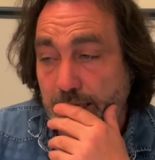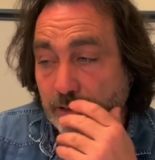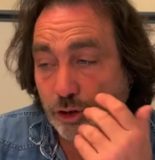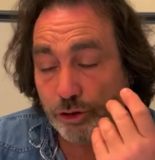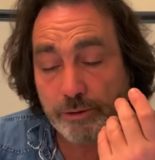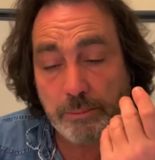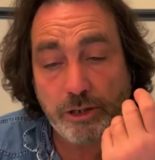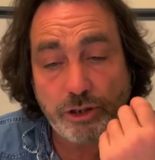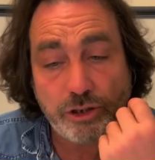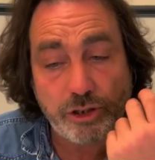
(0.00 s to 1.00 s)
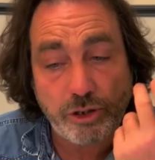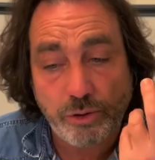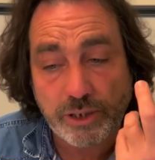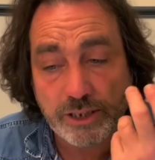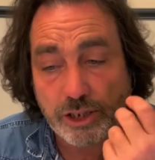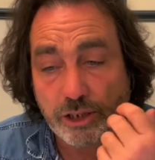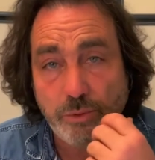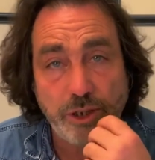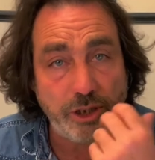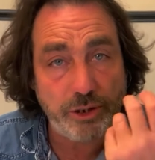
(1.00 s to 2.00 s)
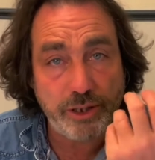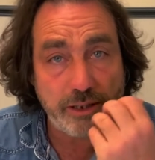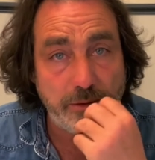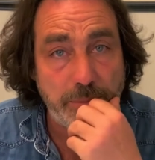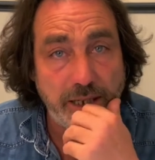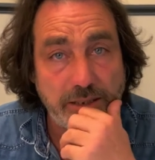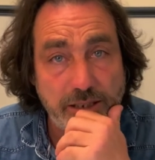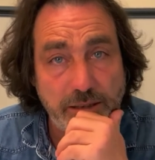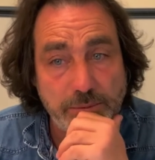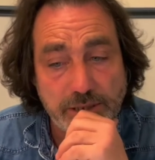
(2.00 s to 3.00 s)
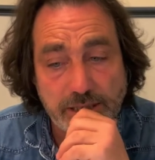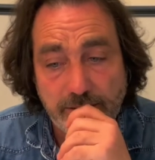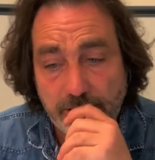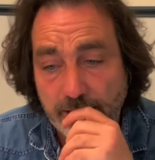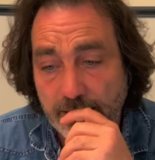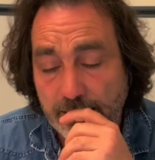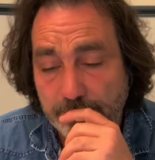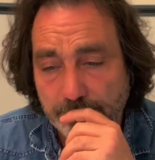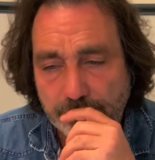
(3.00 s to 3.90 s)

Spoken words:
How's your emotions according to what you do in your pastimes and stuff like that.